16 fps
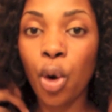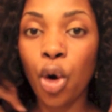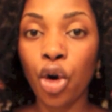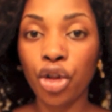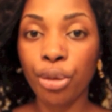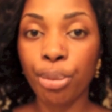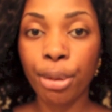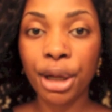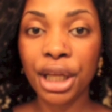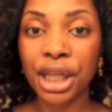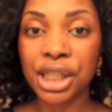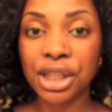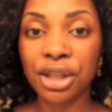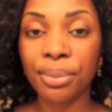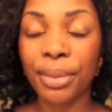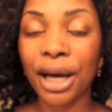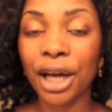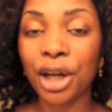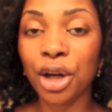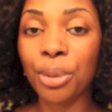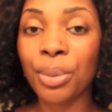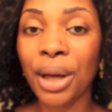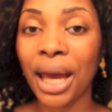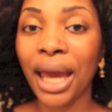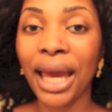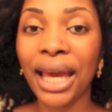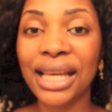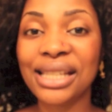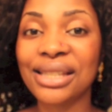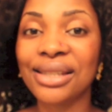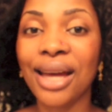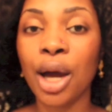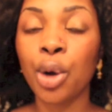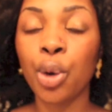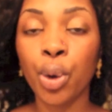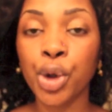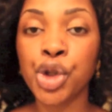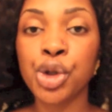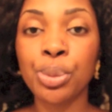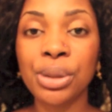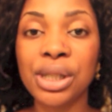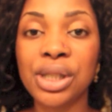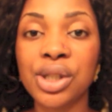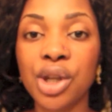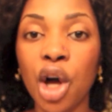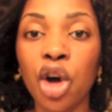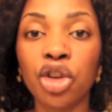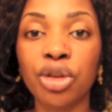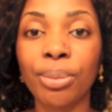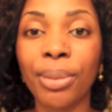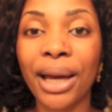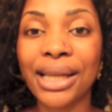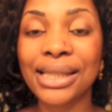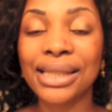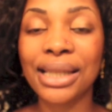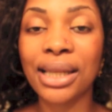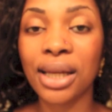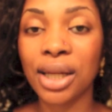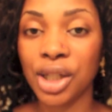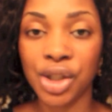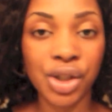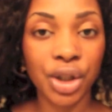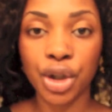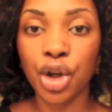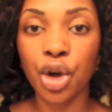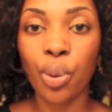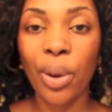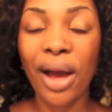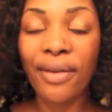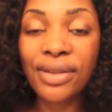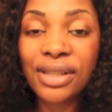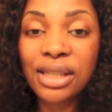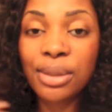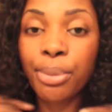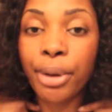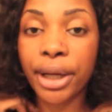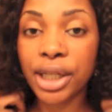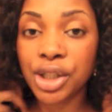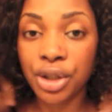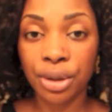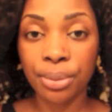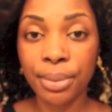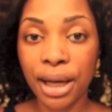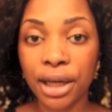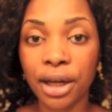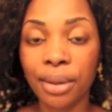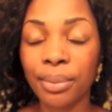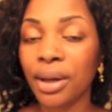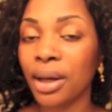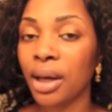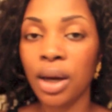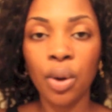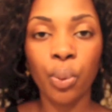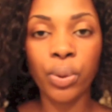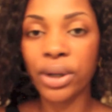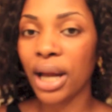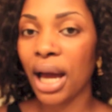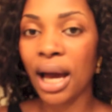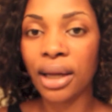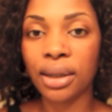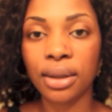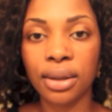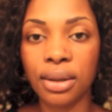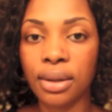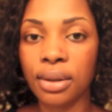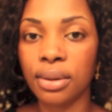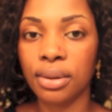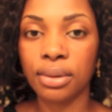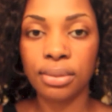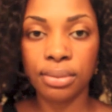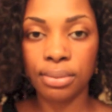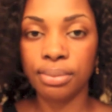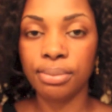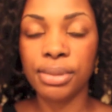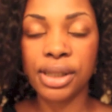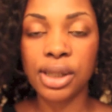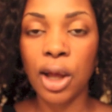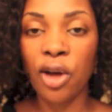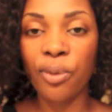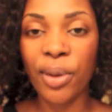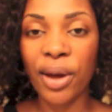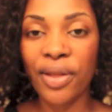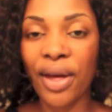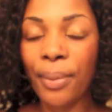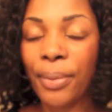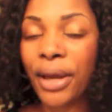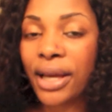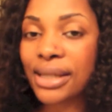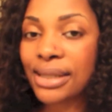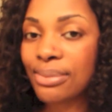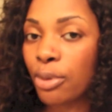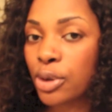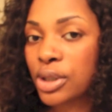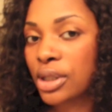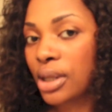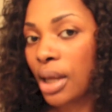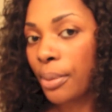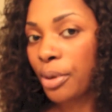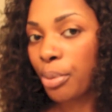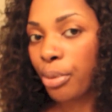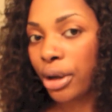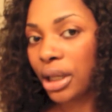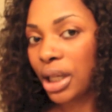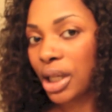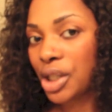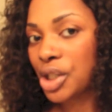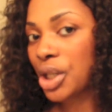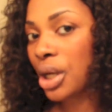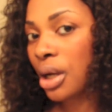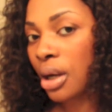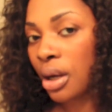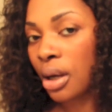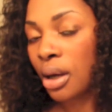or the breakage in the bottom, is not going to be solved by sealing your wefts. The breakage in the bottom will not be solved by that, because most of the time the breakage,